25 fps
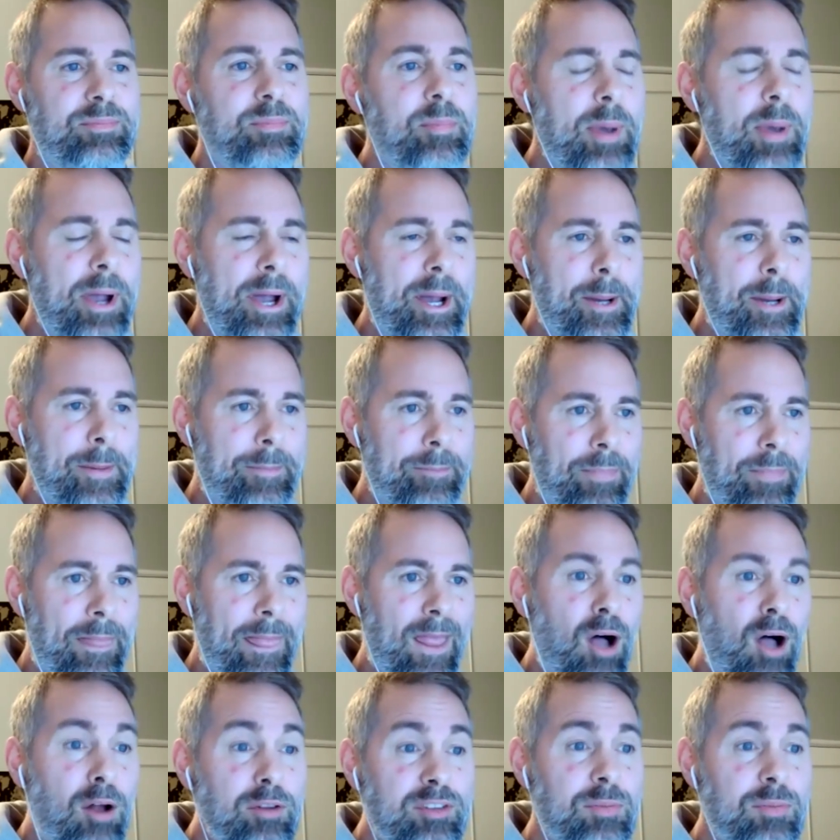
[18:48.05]
Um,
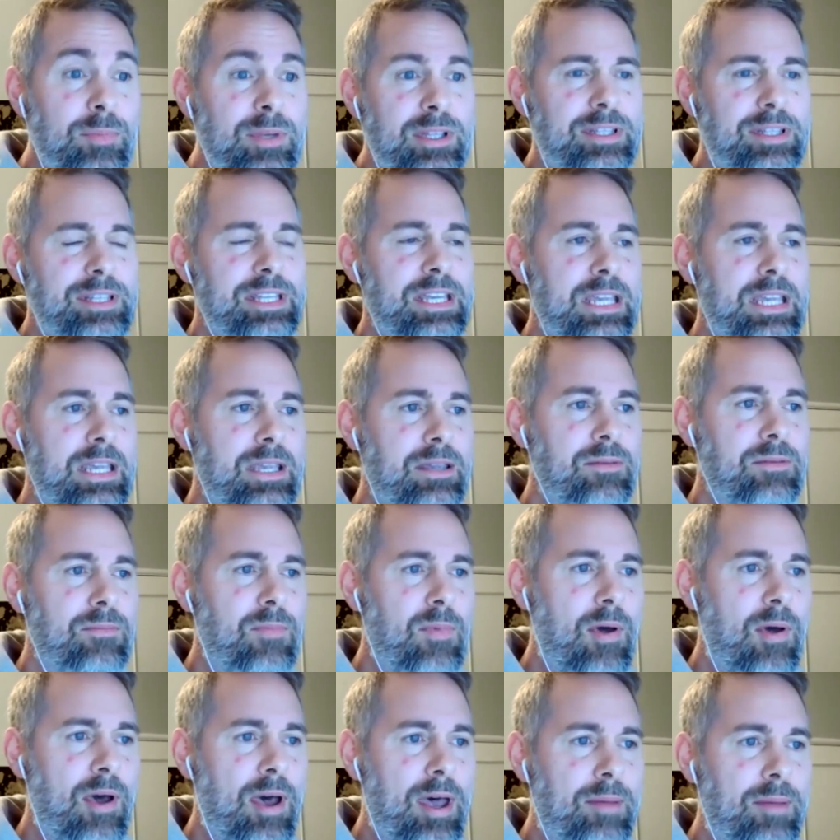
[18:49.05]
ultimately,
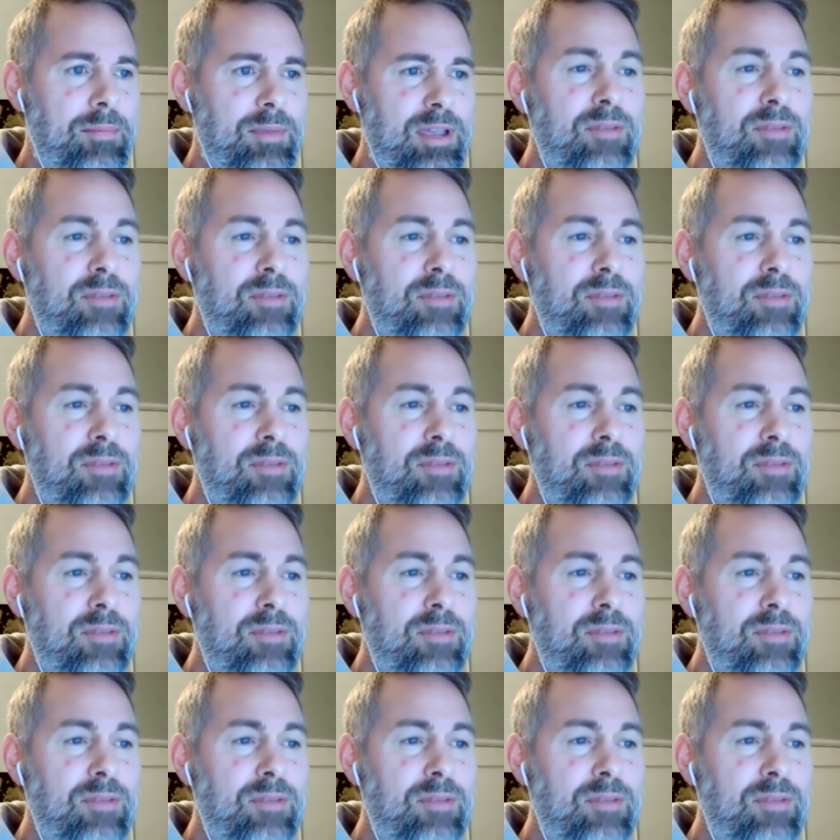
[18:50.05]
um,